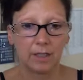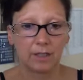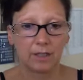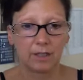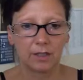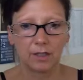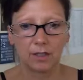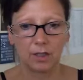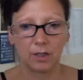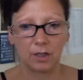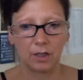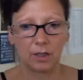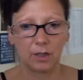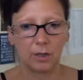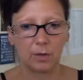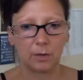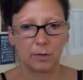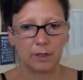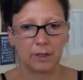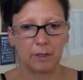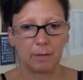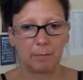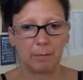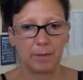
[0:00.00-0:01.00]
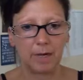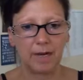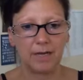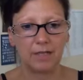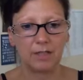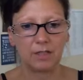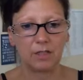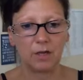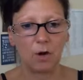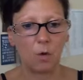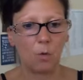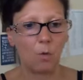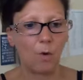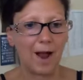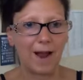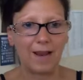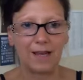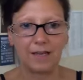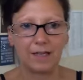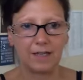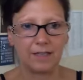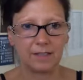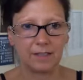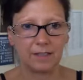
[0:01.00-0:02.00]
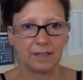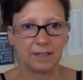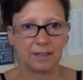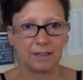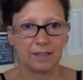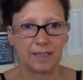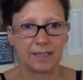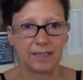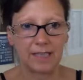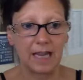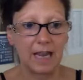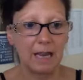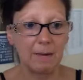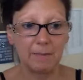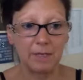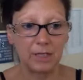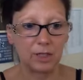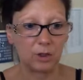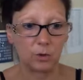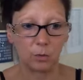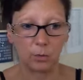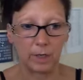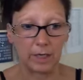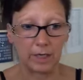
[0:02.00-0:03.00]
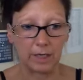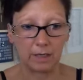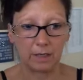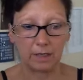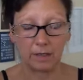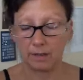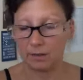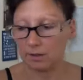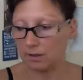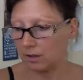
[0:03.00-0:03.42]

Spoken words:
So your brain's not wired the same each week,